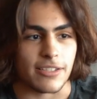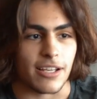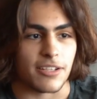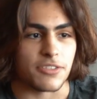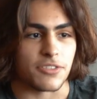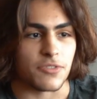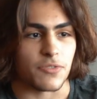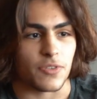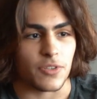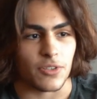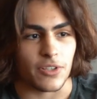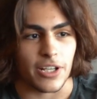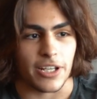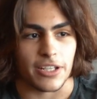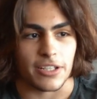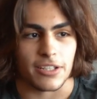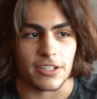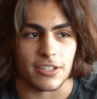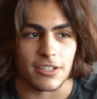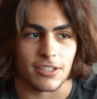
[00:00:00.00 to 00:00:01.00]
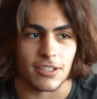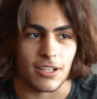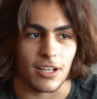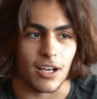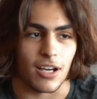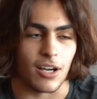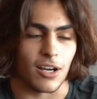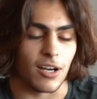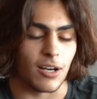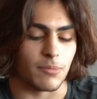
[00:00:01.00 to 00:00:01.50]
I just feel like
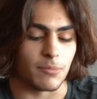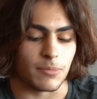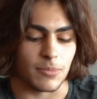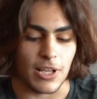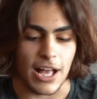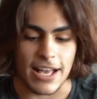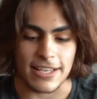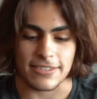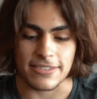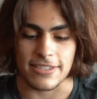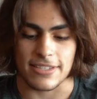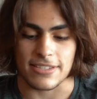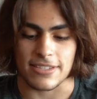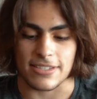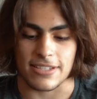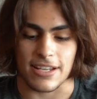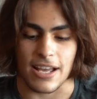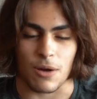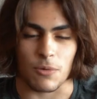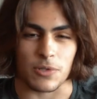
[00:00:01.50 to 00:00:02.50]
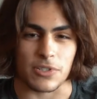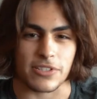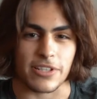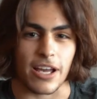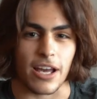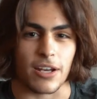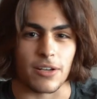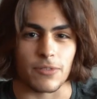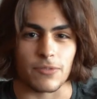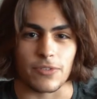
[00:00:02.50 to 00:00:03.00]
last season I was
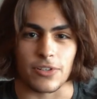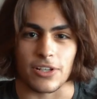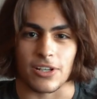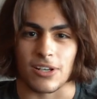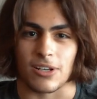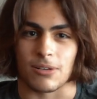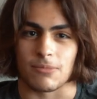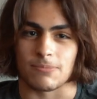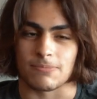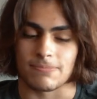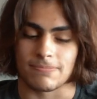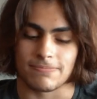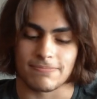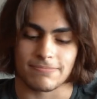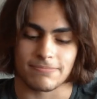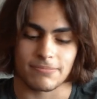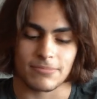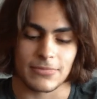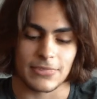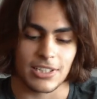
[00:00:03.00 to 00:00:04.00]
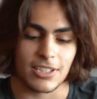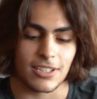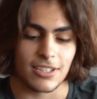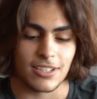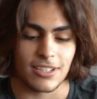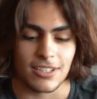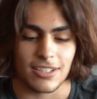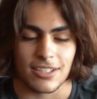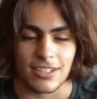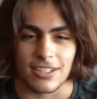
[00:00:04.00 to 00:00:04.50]
kind of
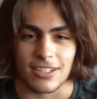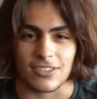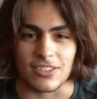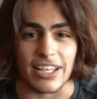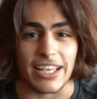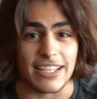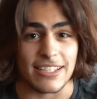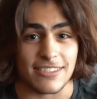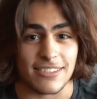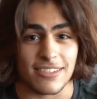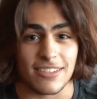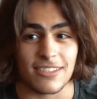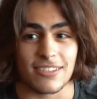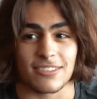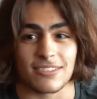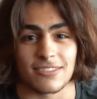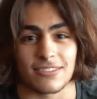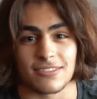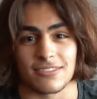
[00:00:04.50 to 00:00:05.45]
lazy.